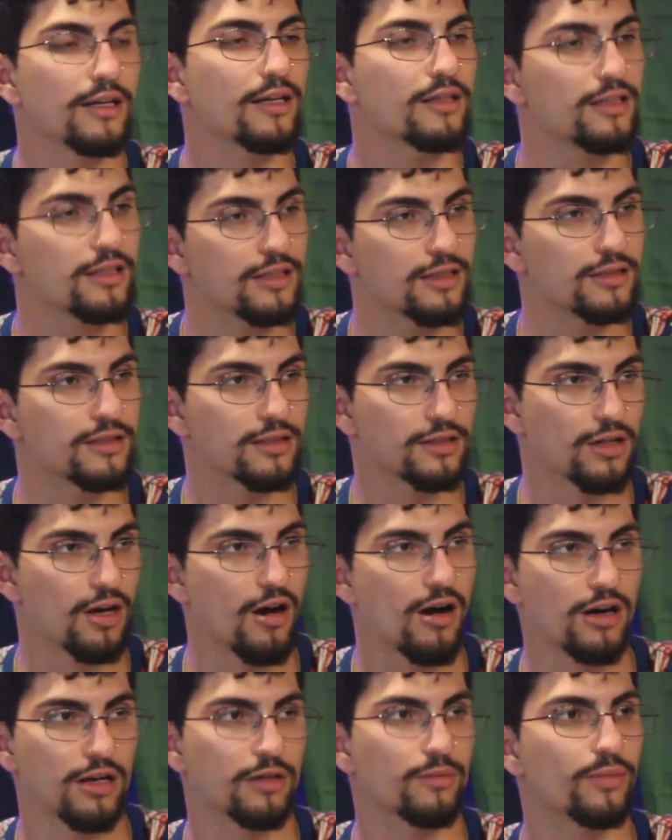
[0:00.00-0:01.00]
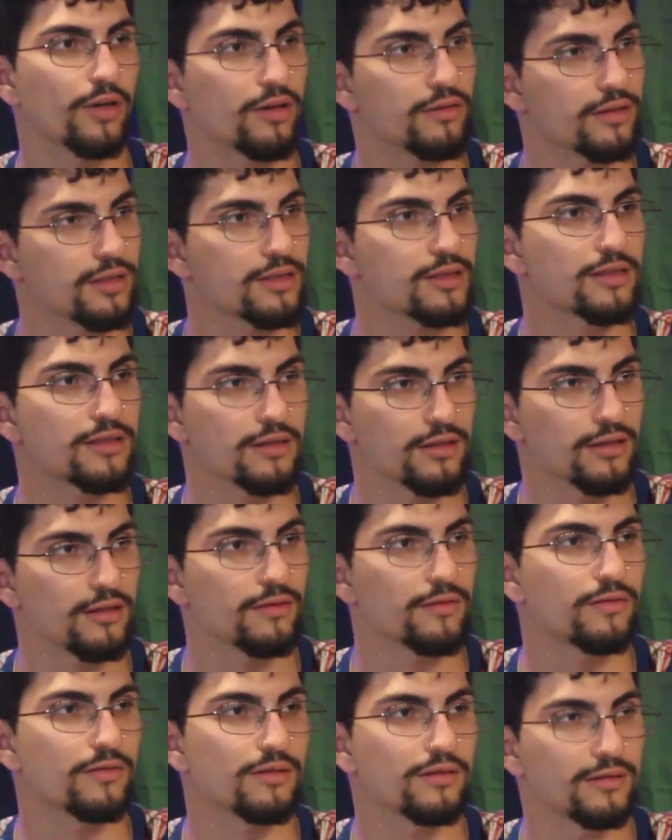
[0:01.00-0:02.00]
I needed to talk about this
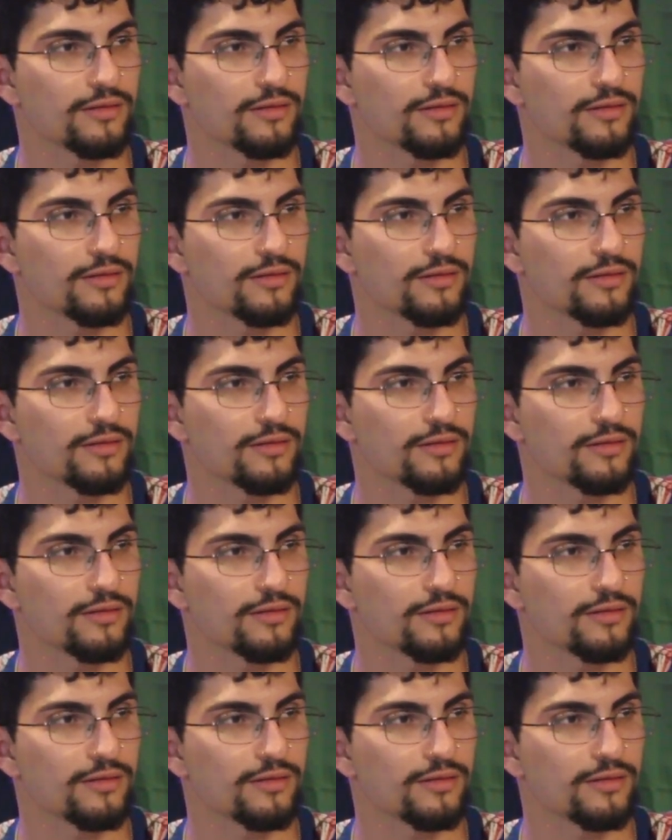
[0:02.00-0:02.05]
stuff.